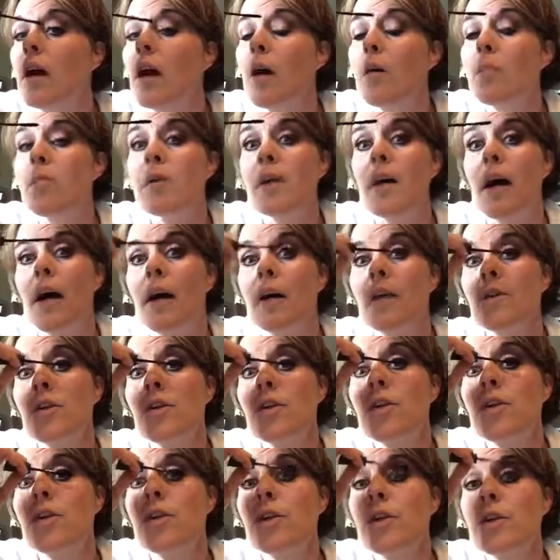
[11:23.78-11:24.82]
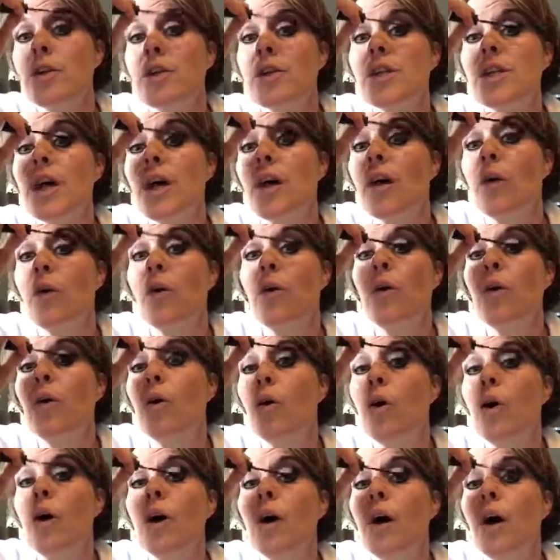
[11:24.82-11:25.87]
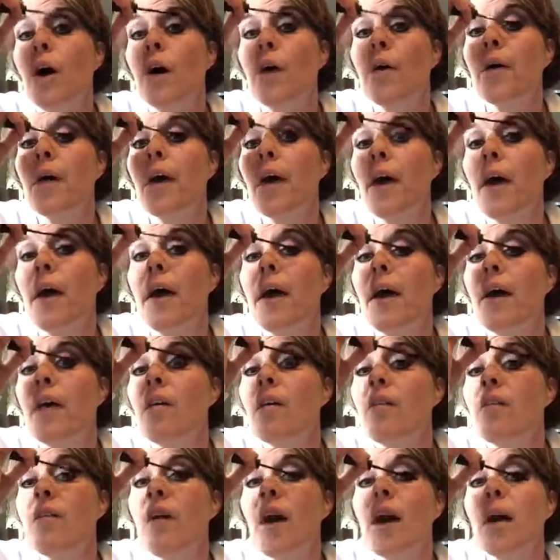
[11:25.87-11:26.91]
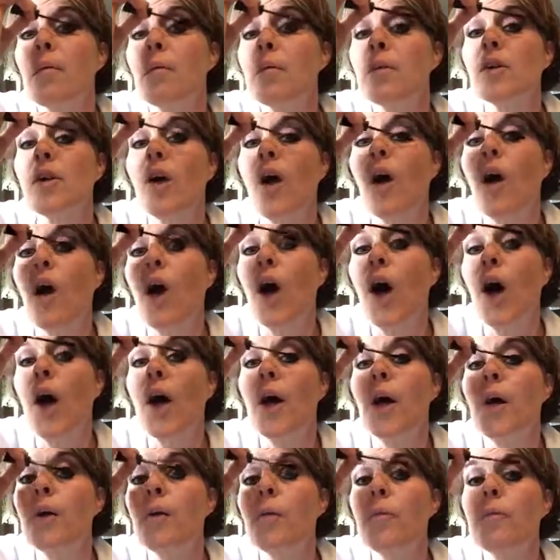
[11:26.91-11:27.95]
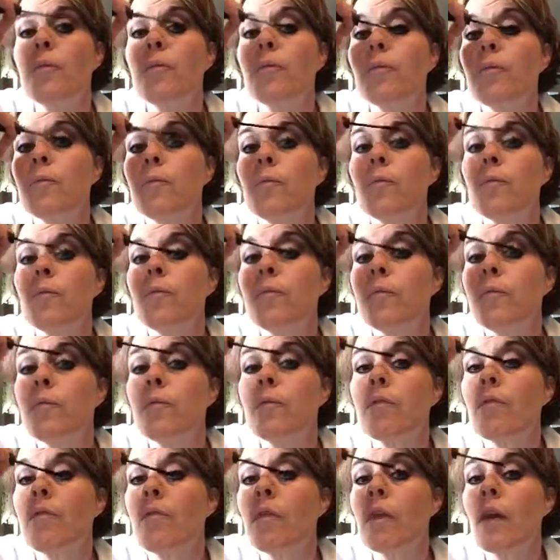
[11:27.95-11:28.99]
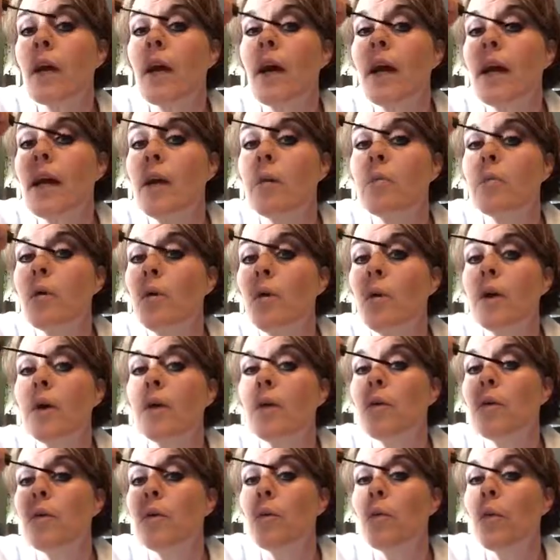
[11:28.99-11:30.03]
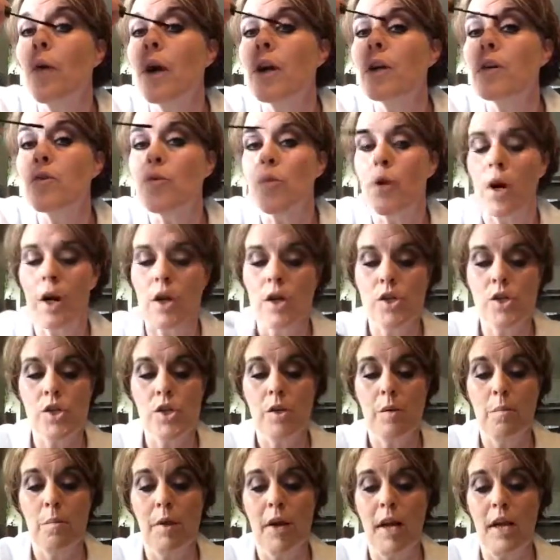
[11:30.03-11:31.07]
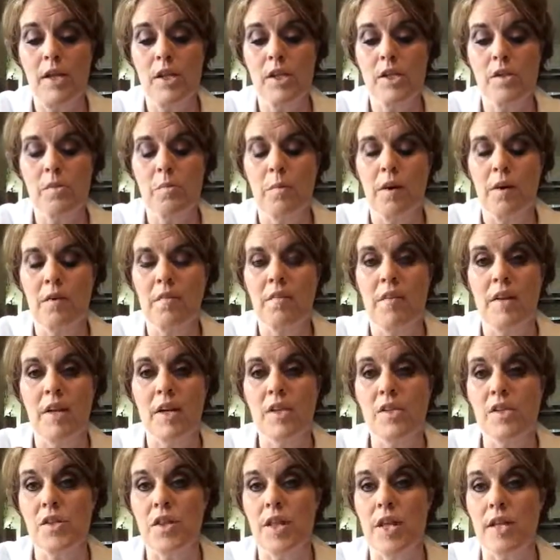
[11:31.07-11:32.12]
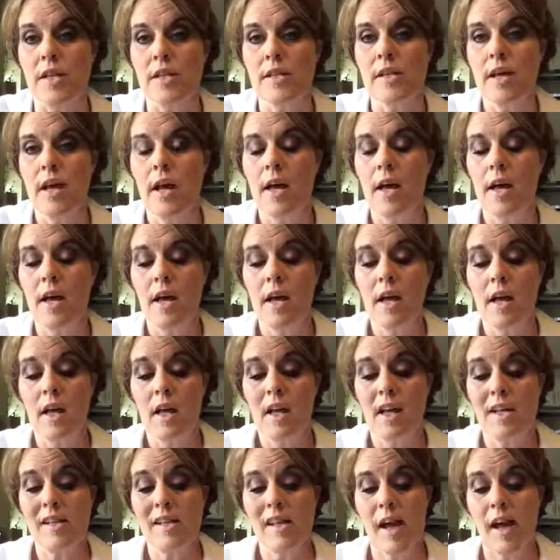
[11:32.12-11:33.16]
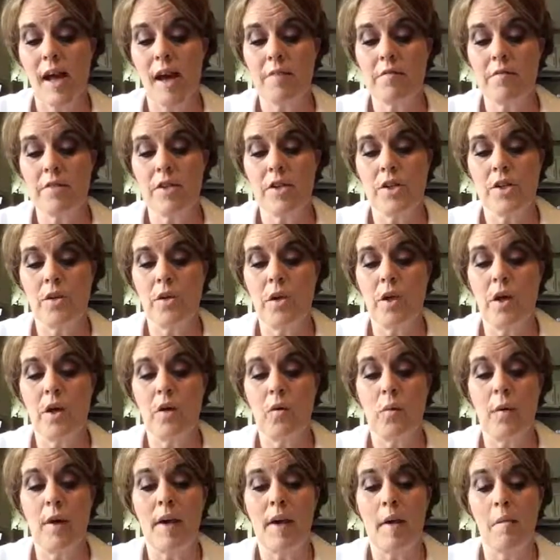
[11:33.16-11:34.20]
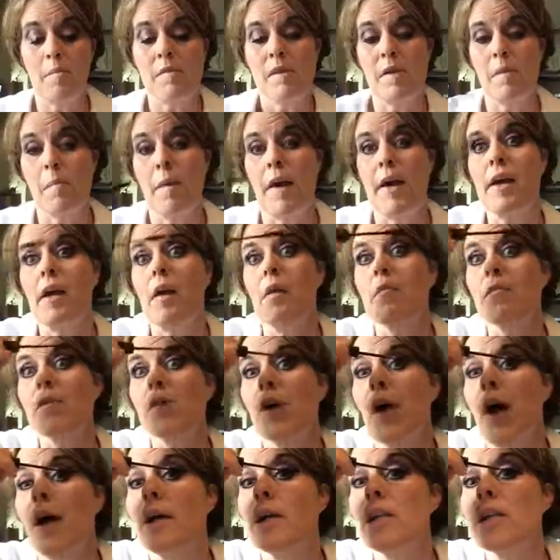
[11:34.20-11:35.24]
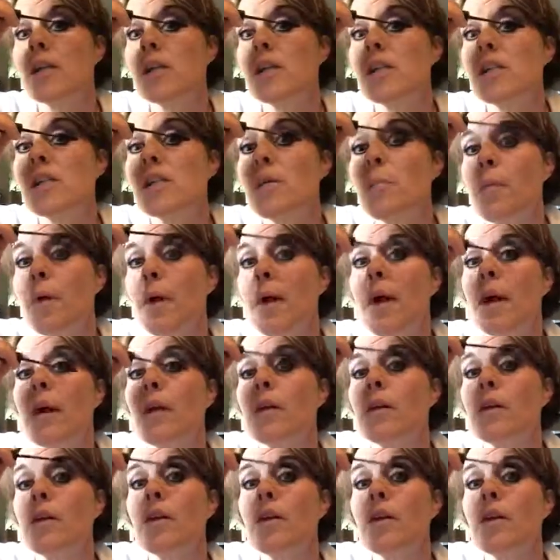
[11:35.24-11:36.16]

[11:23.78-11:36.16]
I'm touched. So, okay, fibers on. And I'm going rush, but I just want to finish this because I have to do a wake up to makeup shot in just a minute.